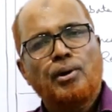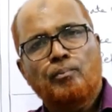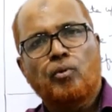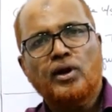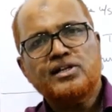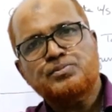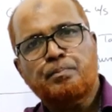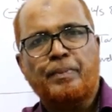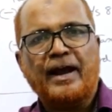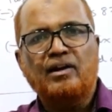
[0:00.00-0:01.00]
Bonus
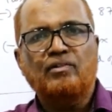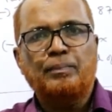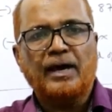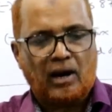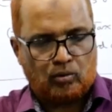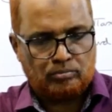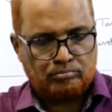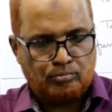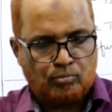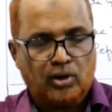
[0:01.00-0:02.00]
paid will be allowed.
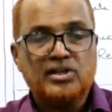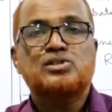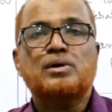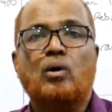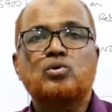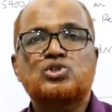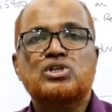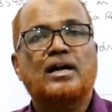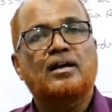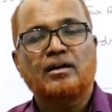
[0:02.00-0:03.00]
Bonus
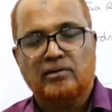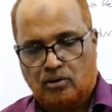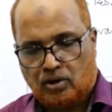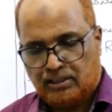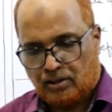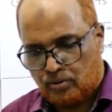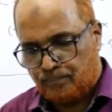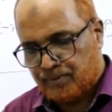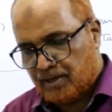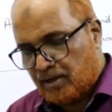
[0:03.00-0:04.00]
outstanding not allowed.
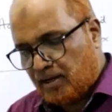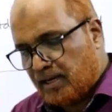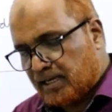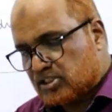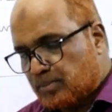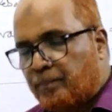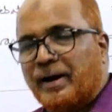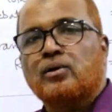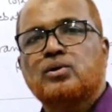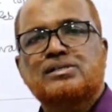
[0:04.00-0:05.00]
Next,
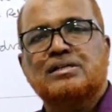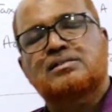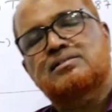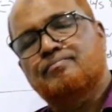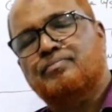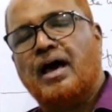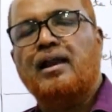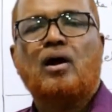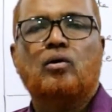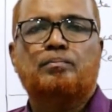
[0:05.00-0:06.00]
perquisites
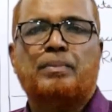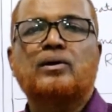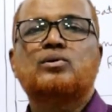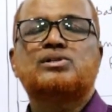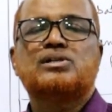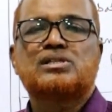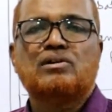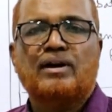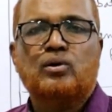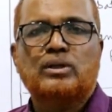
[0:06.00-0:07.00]
allowed. Perquisites
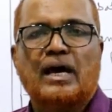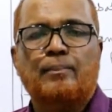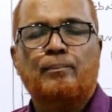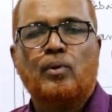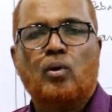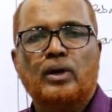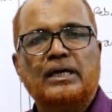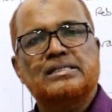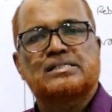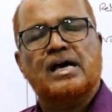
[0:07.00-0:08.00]
given to the
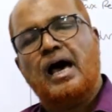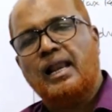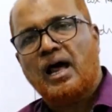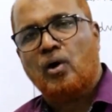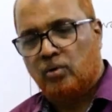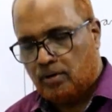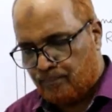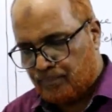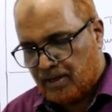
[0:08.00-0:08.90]
employees allowed.